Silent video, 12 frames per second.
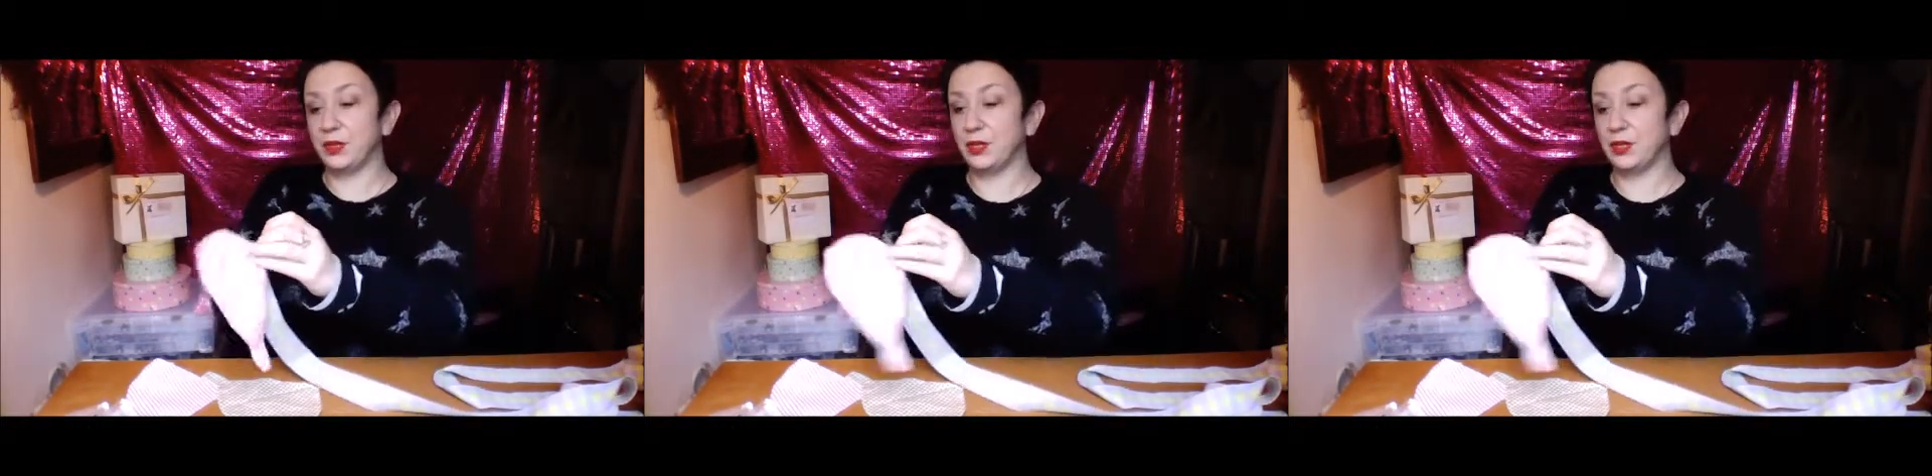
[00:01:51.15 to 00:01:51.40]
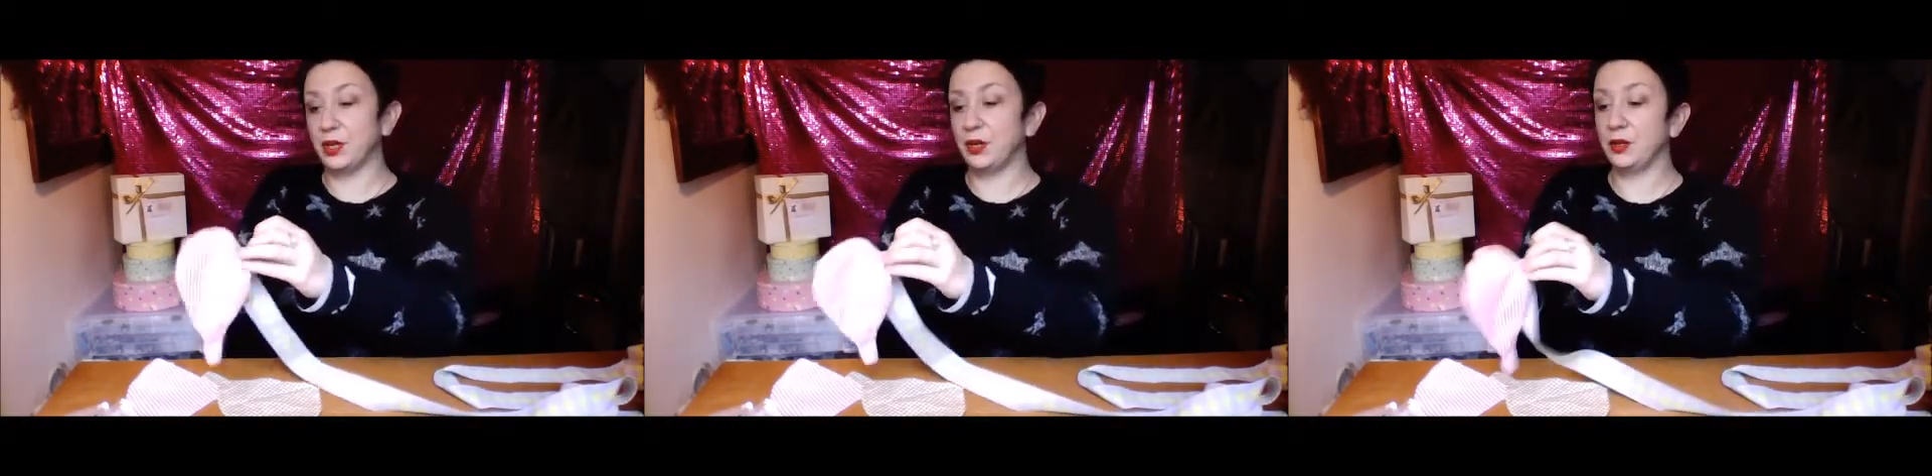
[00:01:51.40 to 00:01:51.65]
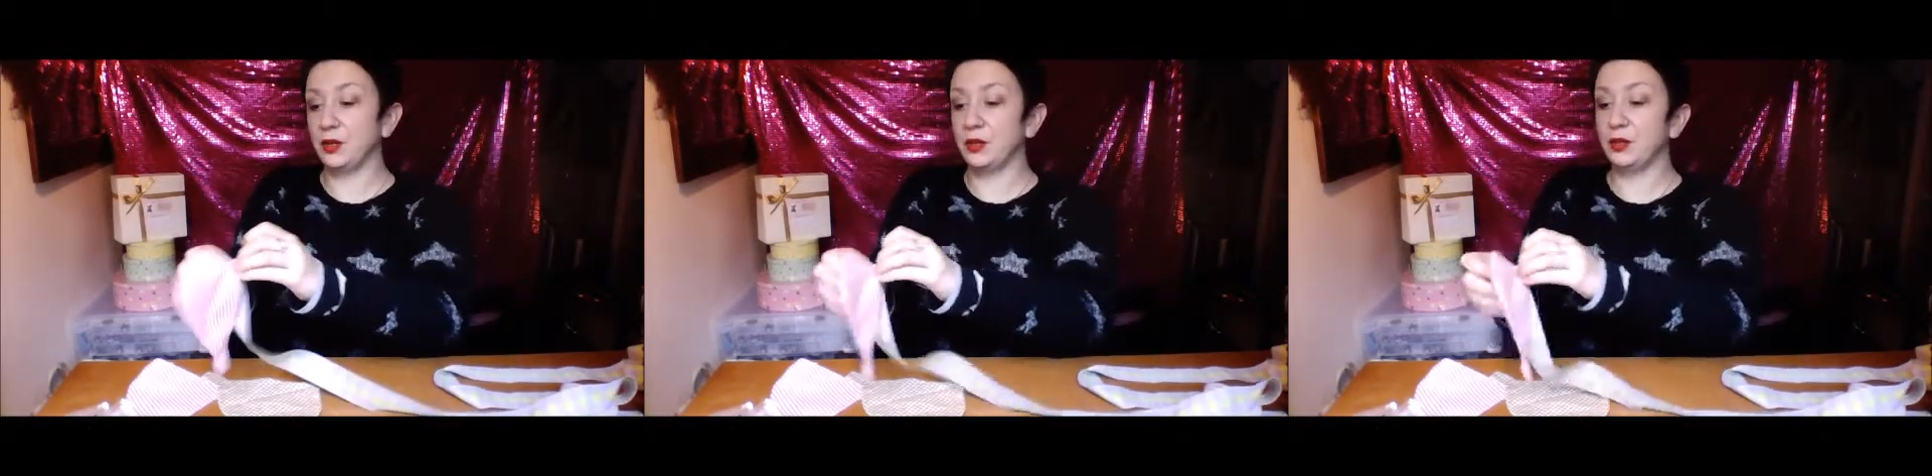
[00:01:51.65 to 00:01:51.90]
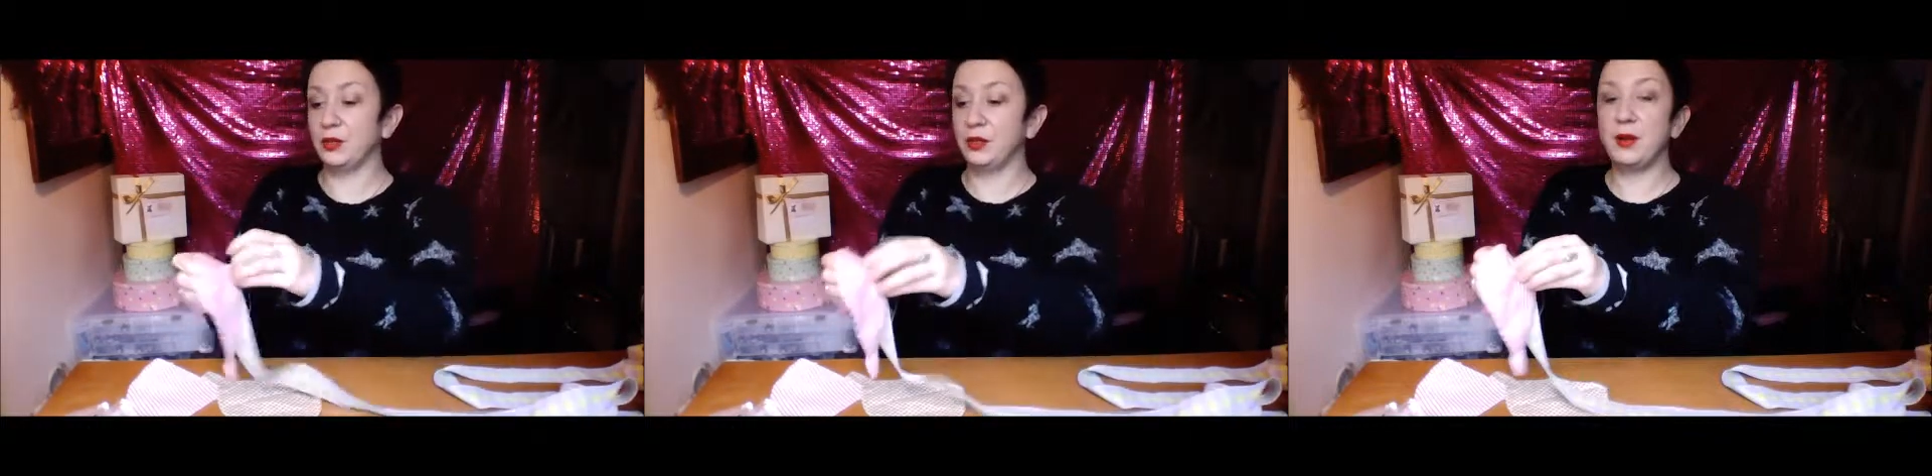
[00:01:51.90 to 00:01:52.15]
So
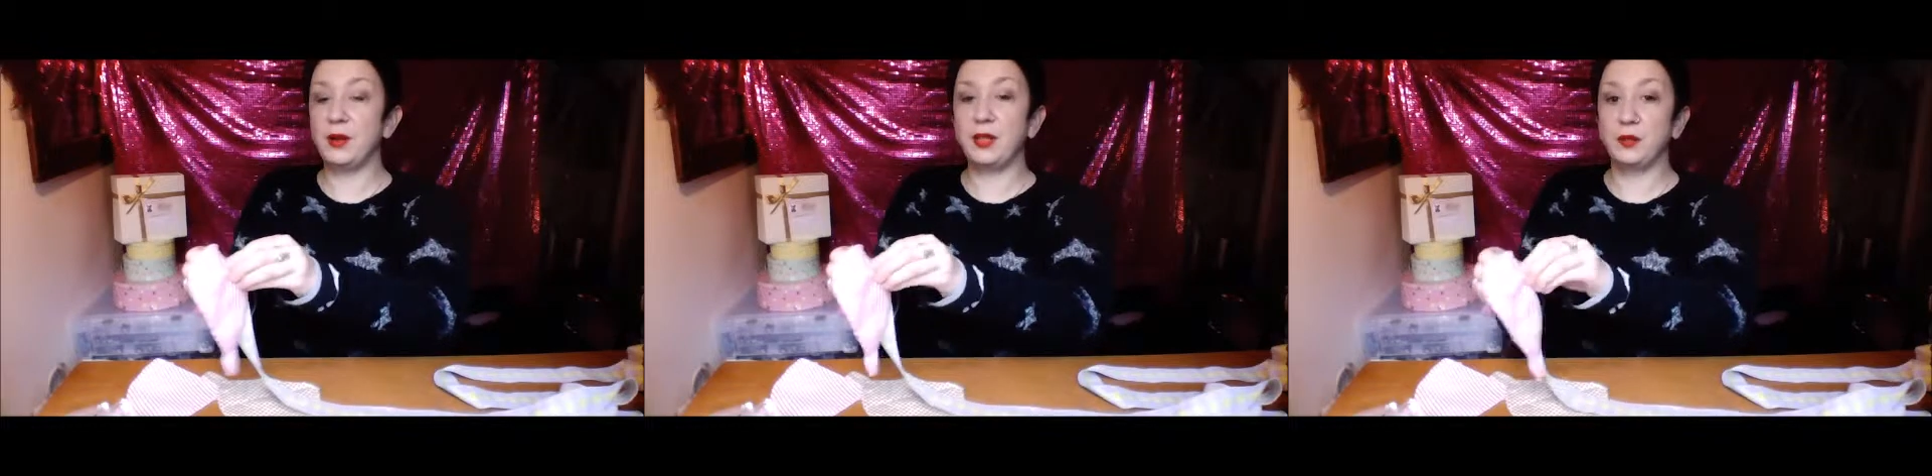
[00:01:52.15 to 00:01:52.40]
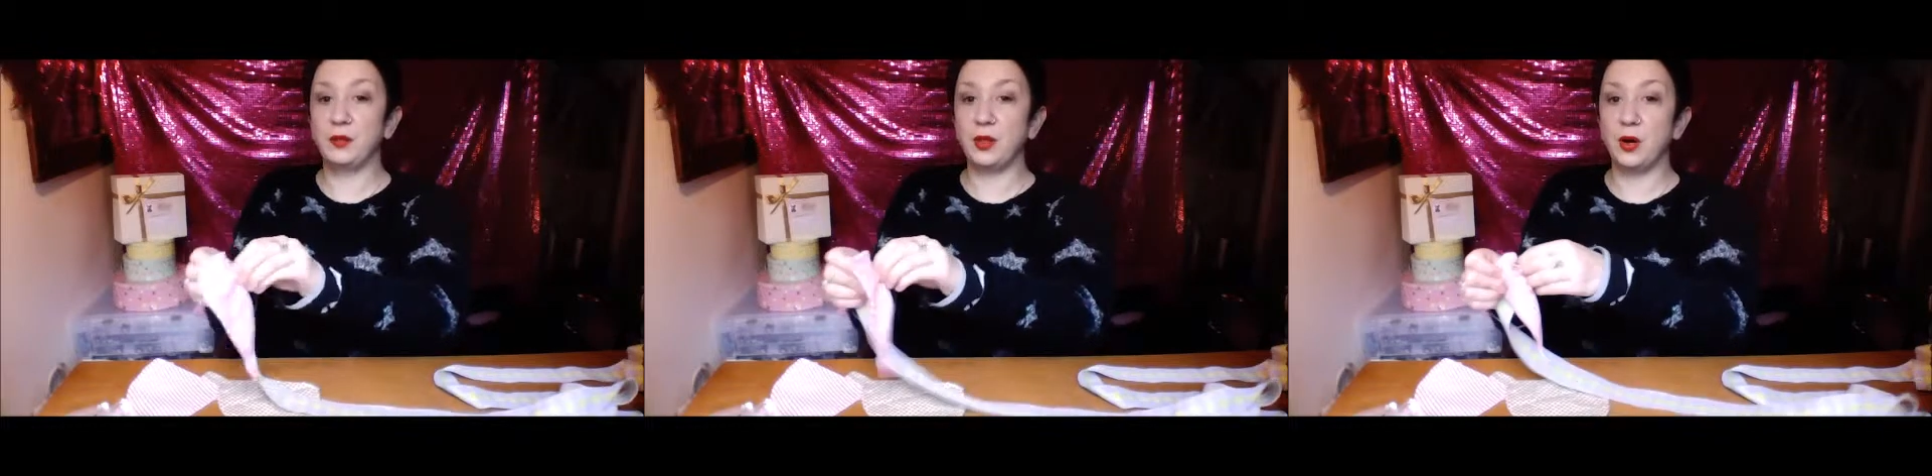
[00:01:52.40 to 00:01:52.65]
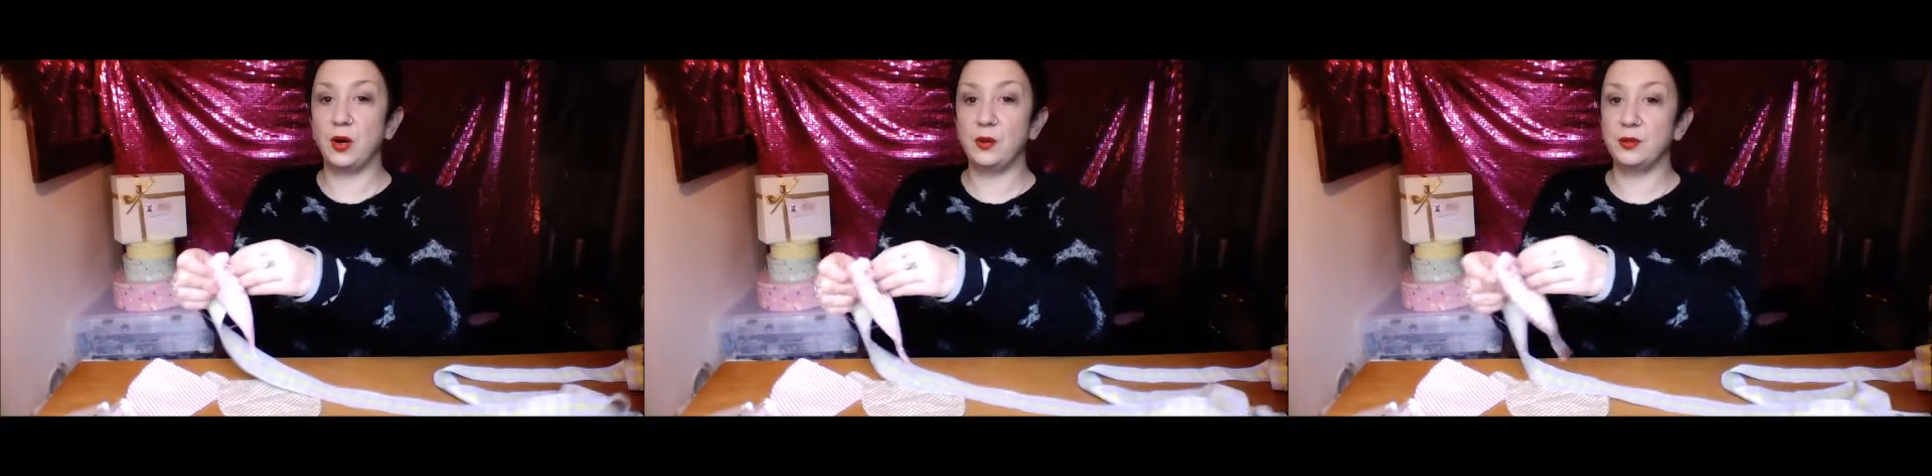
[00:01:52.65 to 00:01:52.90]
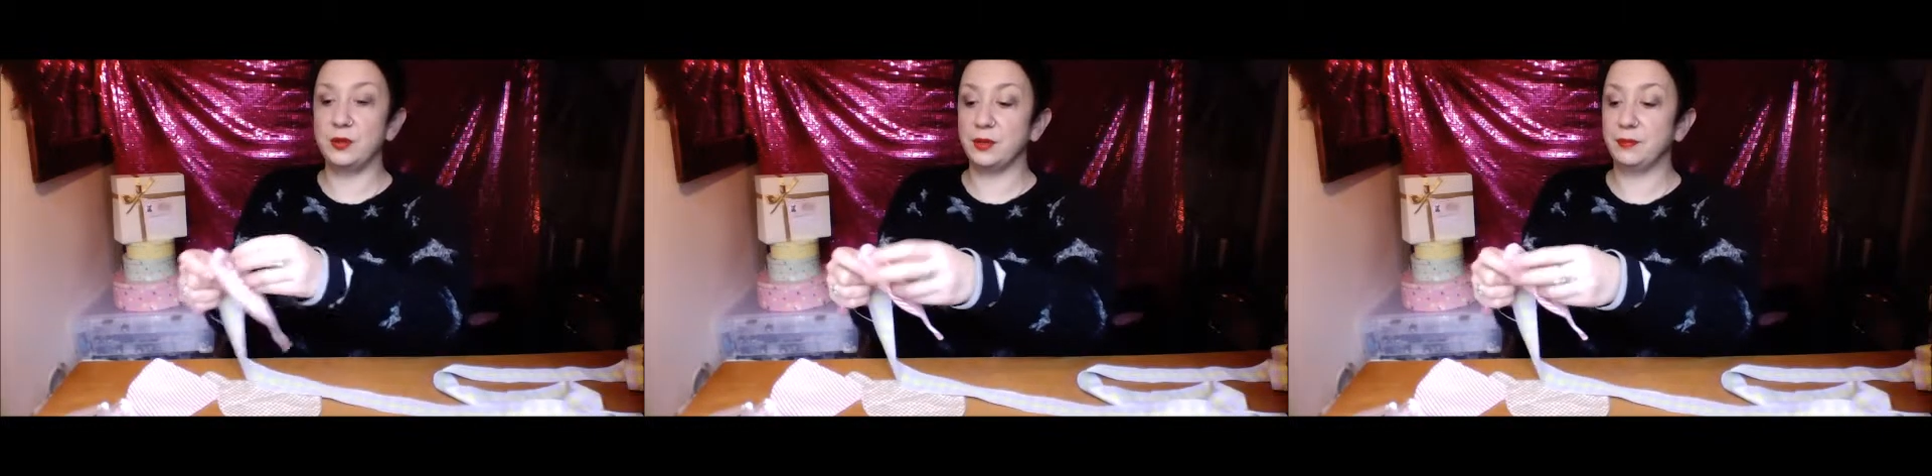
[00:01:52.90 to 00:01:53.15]
thread through the
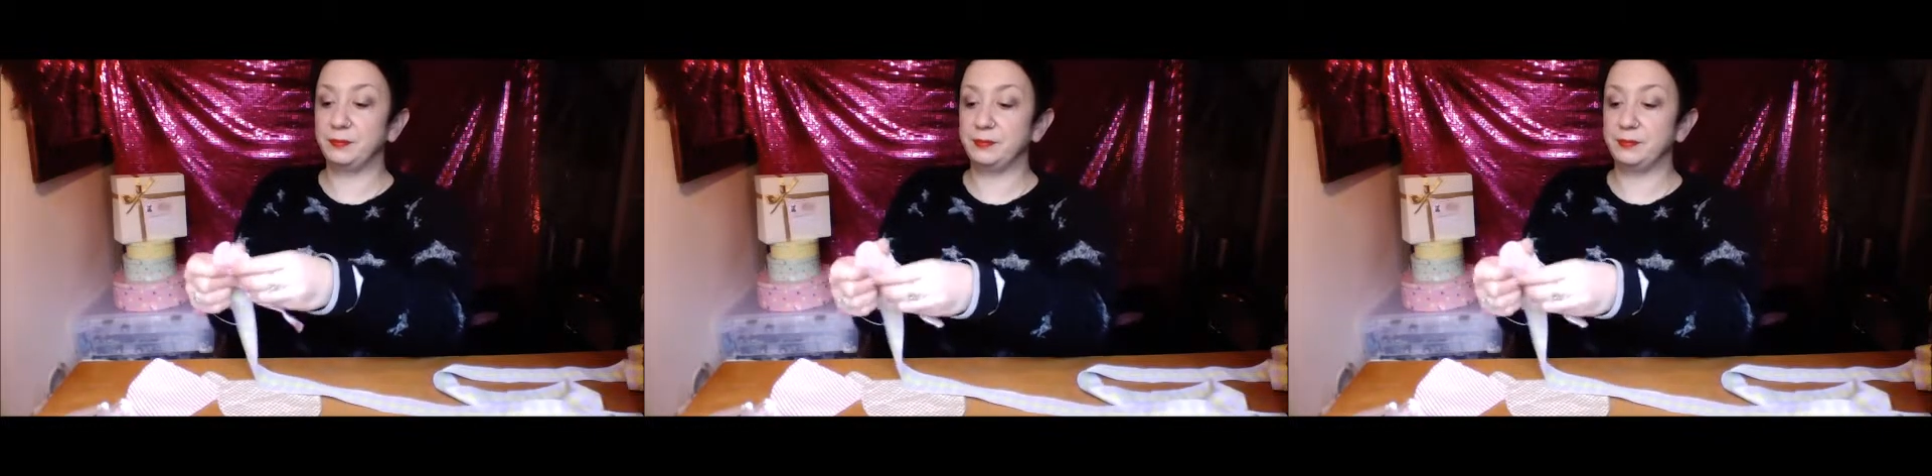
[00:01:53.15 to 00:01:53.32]
holes.